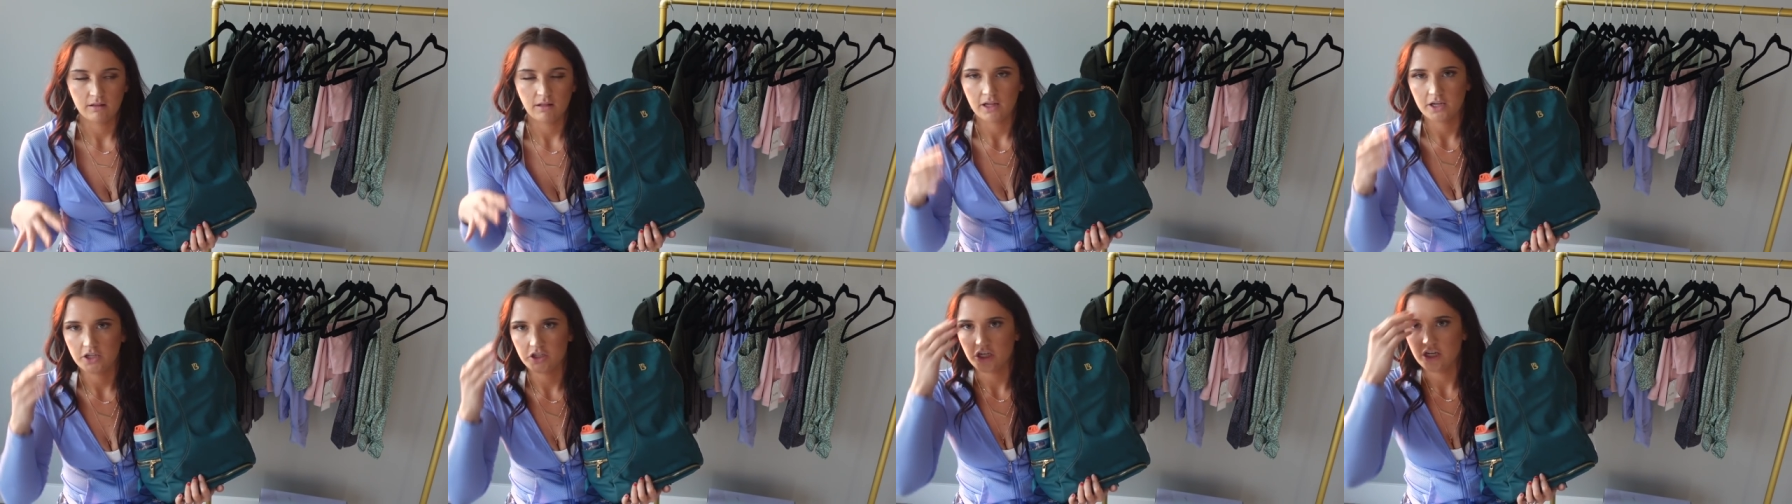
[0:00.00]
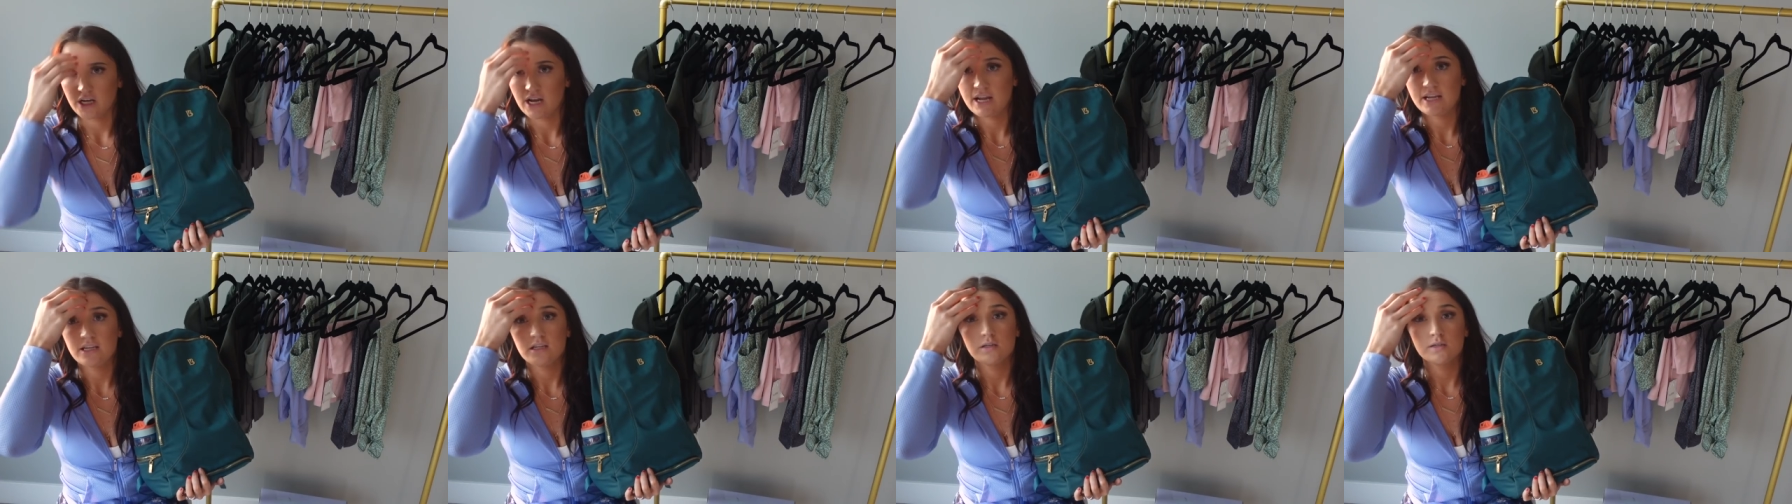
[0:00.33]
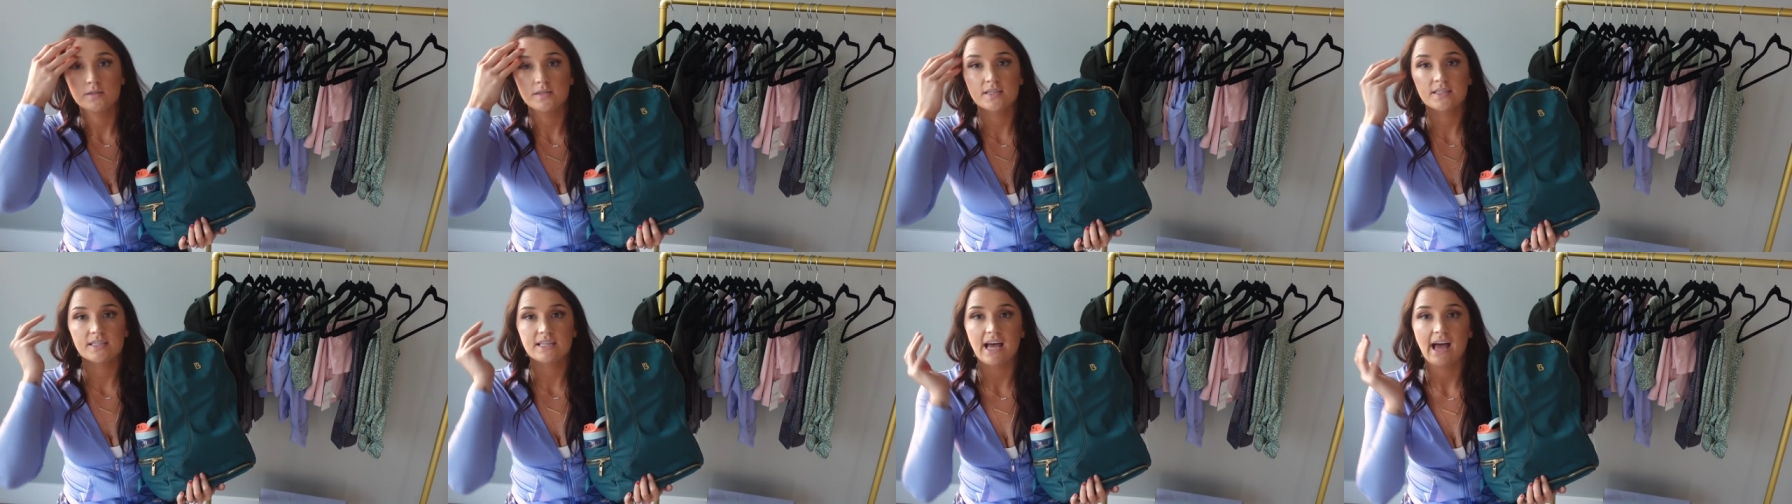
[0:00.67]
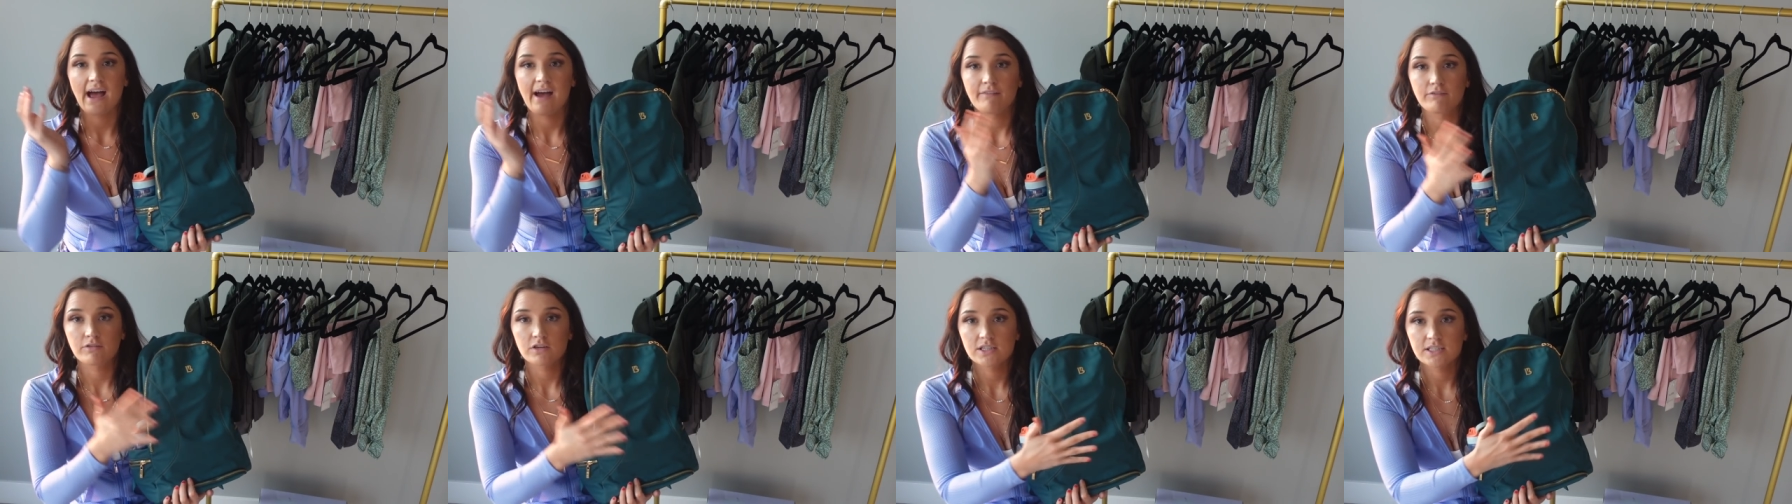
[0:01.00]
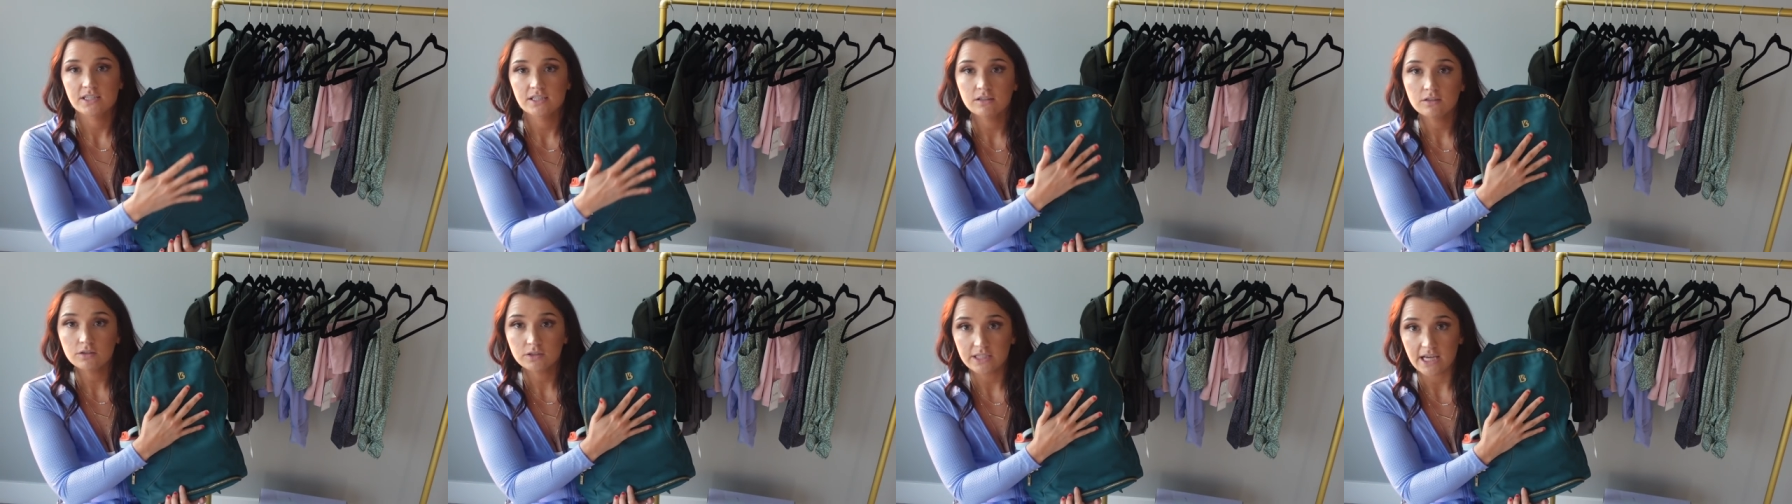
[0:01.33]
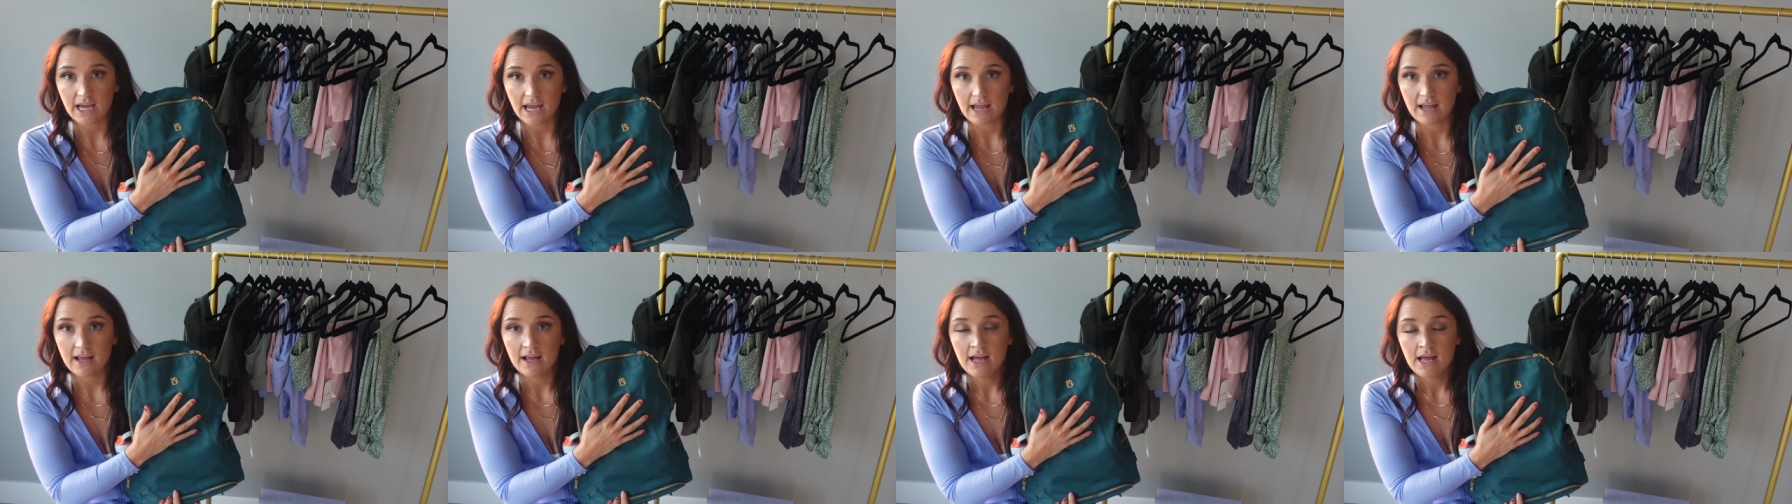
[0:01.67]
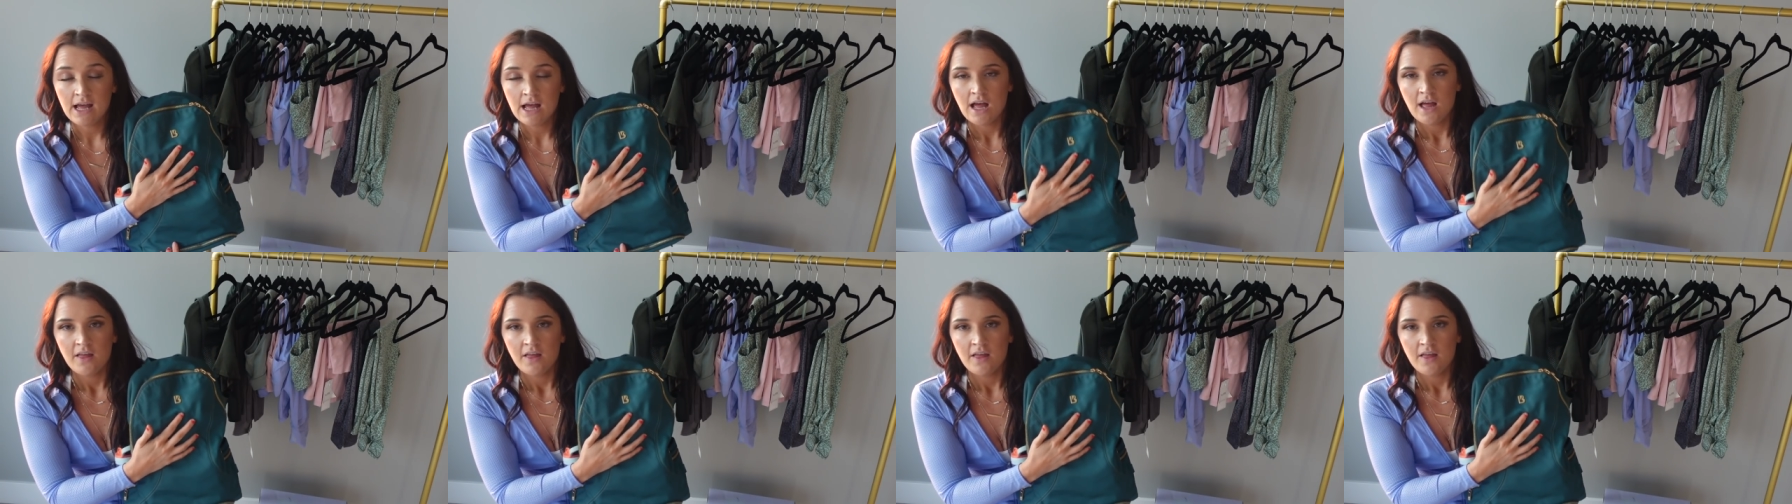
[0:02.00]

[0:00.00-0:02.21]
Collection. I use this every single day.